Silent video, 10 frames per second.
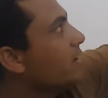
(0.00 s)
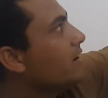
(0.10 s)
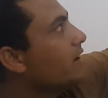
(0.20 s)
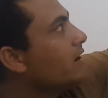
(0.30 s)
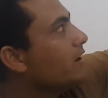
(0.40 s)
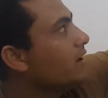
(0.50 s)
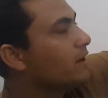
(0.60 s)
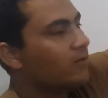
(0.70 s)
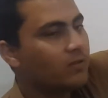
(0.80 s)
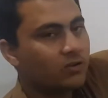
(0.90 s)
In Italy,
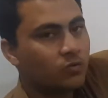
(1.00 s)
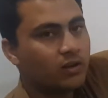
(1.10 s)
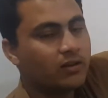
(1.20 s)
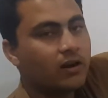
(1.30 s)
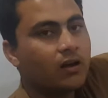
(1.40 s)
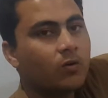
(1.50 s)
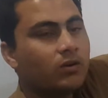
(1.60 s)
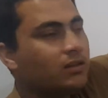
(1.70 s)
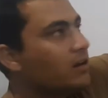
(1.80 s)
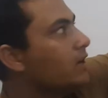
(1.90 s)
in first week there are
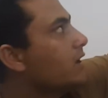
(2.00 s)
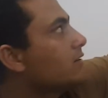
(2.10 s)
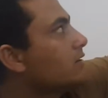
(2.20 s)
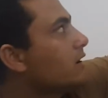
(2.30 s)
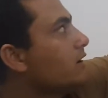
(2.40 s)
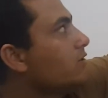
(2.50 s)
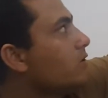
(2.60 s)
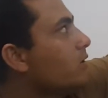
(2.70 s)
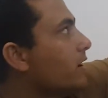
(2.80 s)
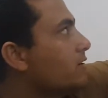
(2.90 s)
only 3 cases and
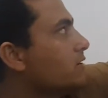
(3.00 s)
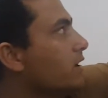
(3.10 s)
0 deaths.